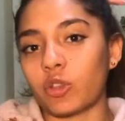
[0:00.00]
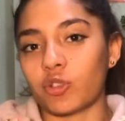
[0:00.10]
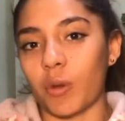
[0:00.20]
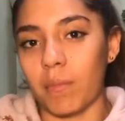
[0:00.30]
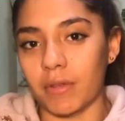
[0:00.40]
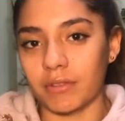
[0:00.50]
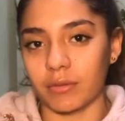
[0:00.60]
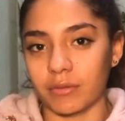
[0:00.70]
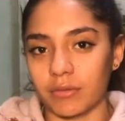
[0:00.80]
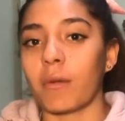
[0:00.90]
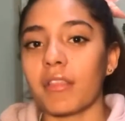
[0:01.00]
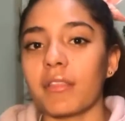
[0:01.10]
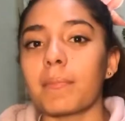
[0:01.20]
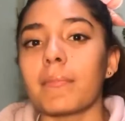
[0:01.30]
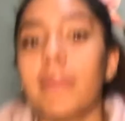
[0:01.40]
So muscles. What
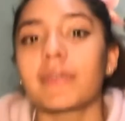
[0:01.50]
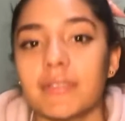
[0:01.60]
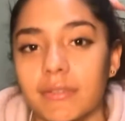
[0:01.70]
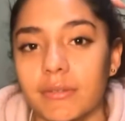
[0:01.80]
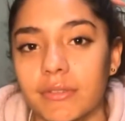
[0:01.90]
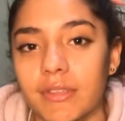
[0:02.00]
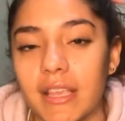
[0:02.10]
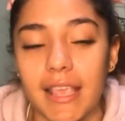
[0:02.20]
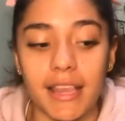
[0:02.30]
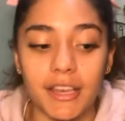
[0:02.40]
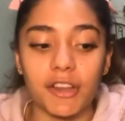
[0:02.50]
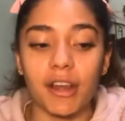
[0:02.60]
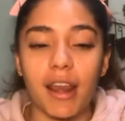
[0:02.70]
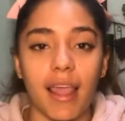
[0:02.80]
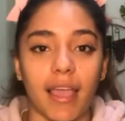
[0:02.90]
are the muscles in
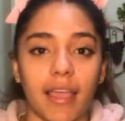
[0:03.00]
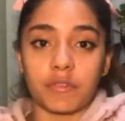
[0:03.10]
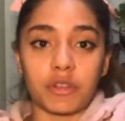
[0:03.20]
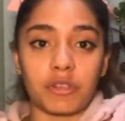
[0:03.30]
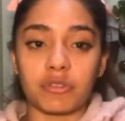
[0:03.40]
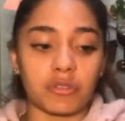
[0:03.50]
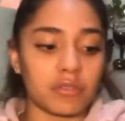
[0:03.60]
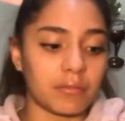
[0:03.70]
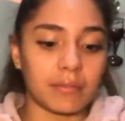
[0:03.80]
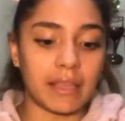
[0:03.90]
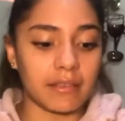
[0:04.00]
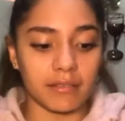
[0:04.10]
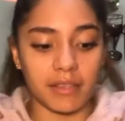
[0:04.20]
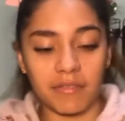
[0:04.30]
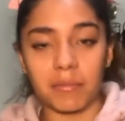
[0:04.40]
your leg for you to like
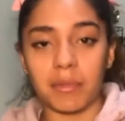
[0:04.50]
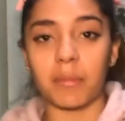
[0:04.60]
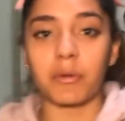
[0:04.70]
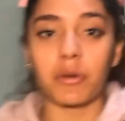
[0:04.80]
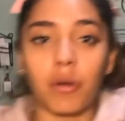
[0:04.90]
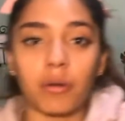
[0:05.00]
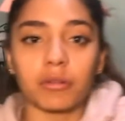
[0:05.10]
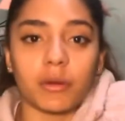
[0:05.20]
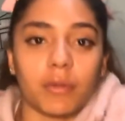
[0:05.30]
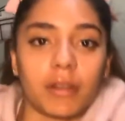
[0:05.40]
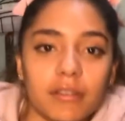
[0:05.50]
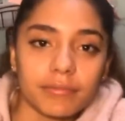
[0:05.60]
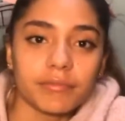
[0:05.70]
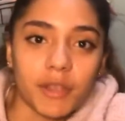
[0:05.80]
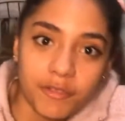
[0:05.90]
even be able to hold a
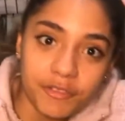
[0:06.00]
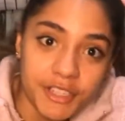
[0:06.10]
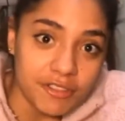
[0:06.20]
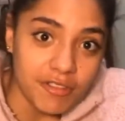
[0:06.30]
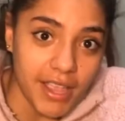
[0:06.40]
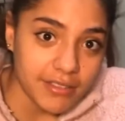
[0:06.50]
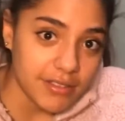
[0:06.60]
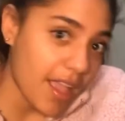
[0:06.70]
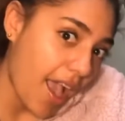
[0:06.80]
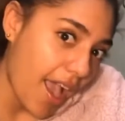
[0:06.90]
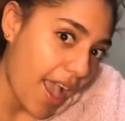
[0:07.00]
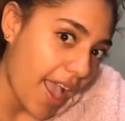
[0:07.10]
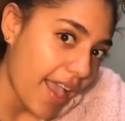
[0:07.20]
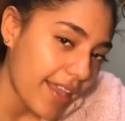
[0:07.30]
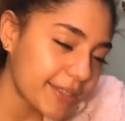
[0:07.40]
what? A free stretch?
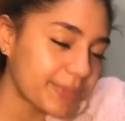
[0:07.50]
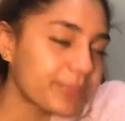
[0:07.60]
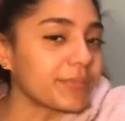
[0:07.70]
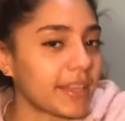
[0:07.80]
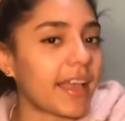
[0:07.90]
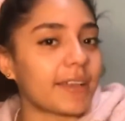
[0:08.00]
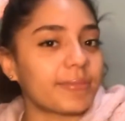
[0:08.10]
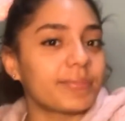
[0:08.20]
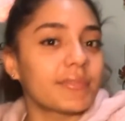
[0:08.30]
Yeah.